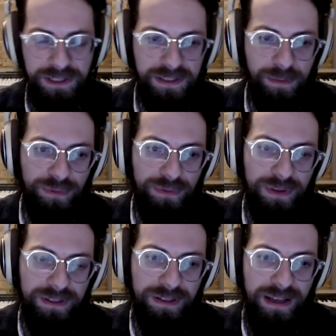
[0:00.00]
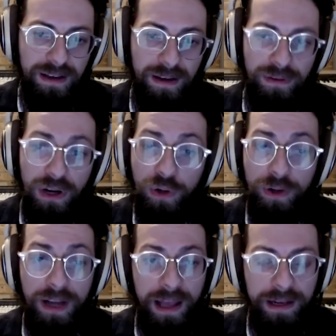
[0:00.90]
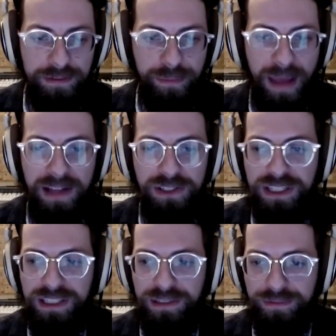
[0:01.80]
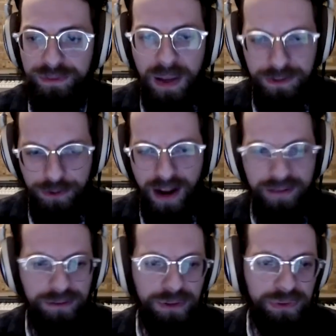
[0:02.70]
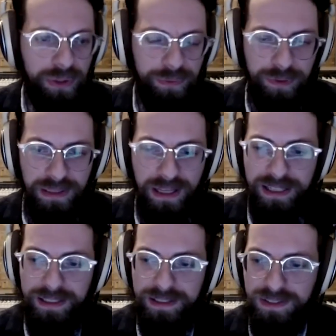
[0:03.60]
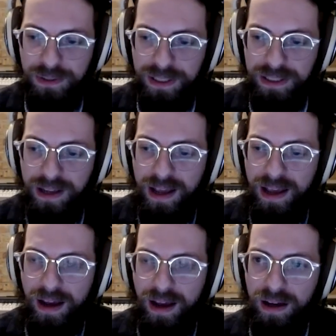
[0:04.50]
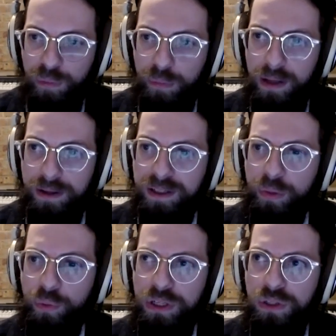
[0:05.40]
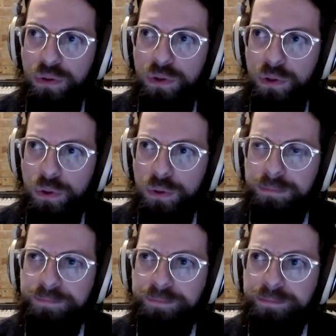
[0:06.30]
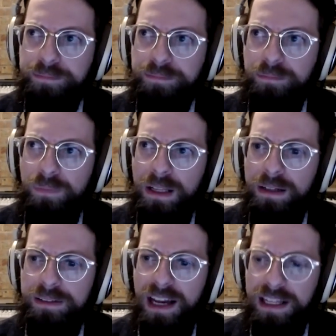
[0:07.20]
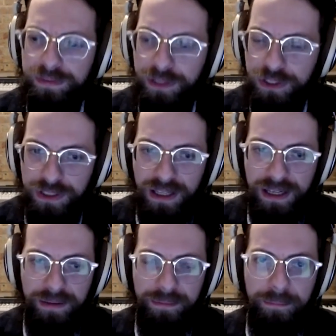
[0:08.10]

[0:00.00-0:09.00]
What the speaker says: and some of the very creative imagining of space travel and what it would be like and so on. But when you do science fiction like